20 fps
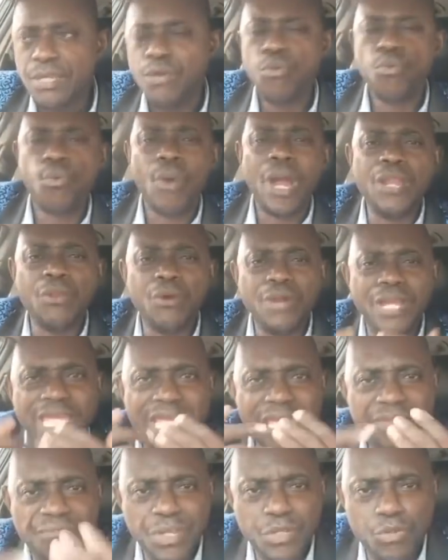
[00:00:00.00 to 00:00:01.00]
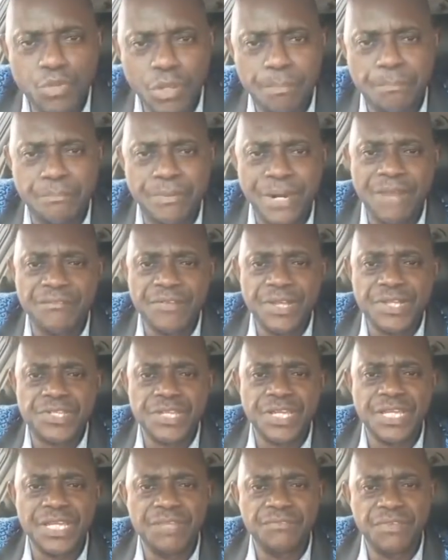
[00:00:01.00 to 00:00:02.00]
why not give it to a private
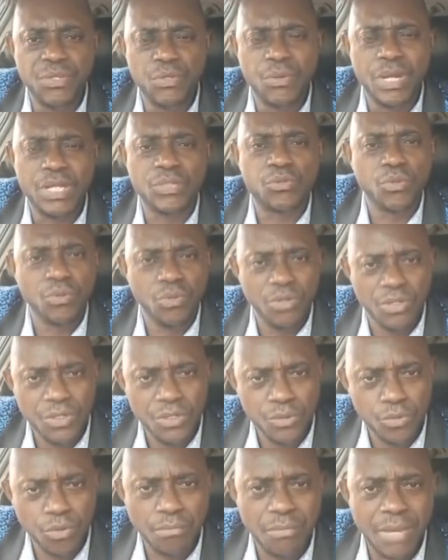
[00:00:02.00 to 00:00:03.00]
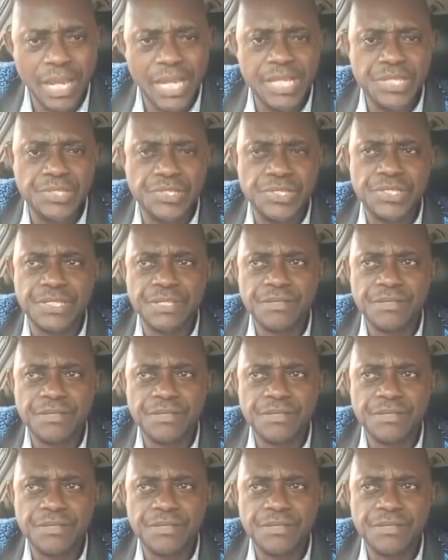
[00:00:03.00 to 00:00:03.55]
individual to manage it?